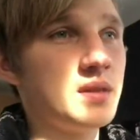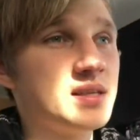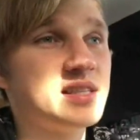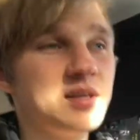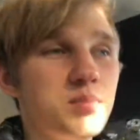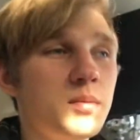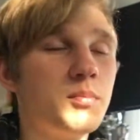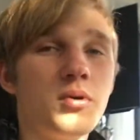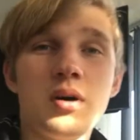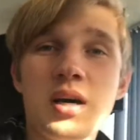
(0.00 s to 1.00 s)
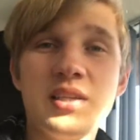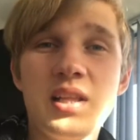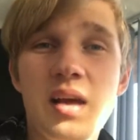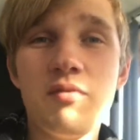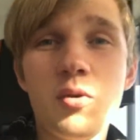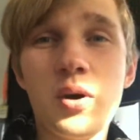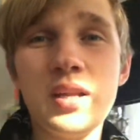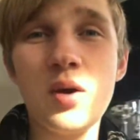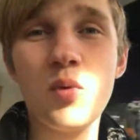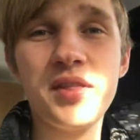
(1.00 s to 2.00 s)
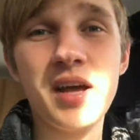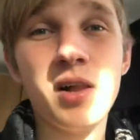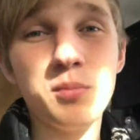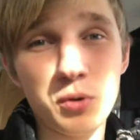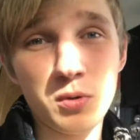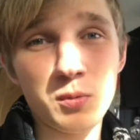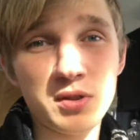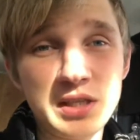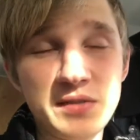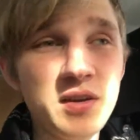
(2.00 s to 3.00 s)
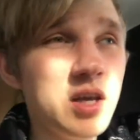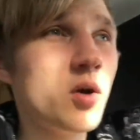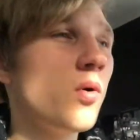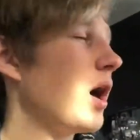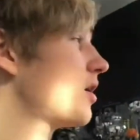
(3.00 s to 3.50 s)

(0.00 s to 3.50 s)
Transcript: Simply put, I still have no idea what the hell I'm doing with this video. I